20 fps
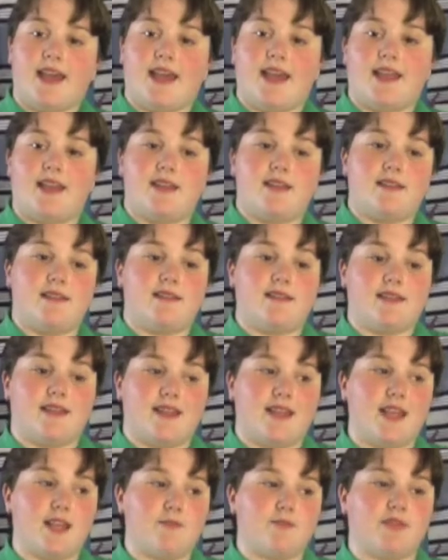and
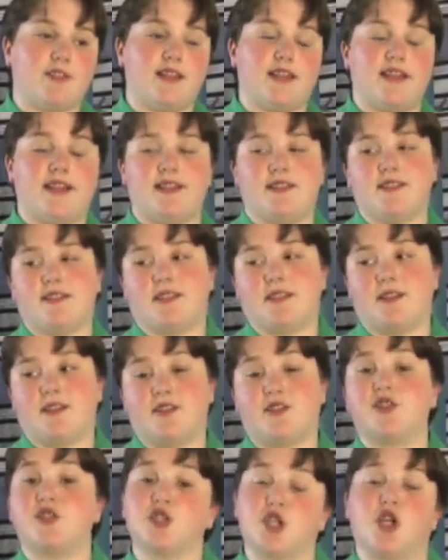he plays
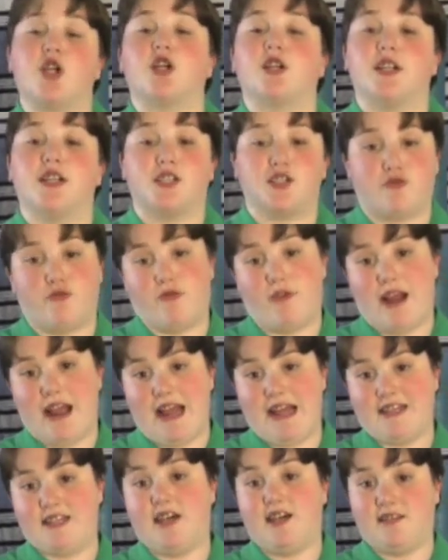circus
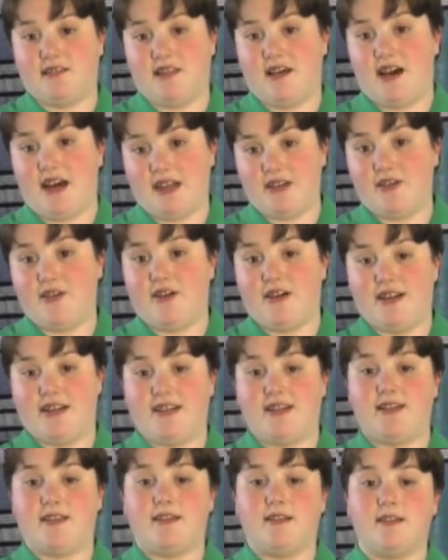rat a lot on
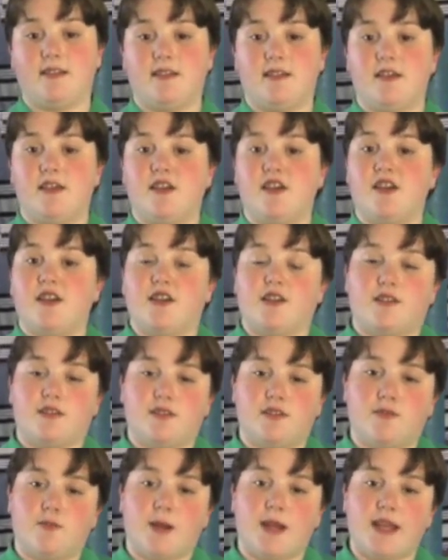it.
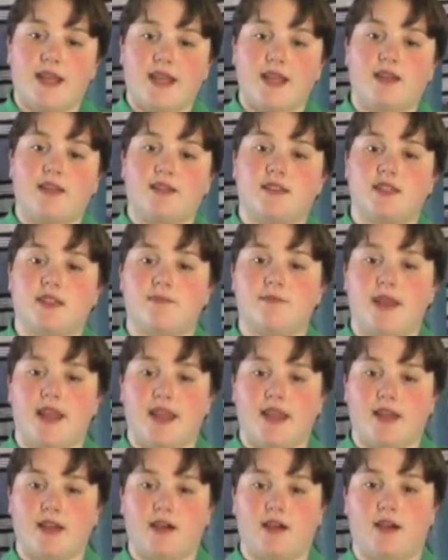The way to
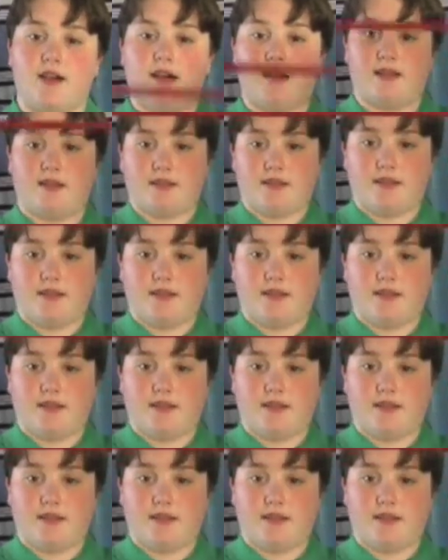make a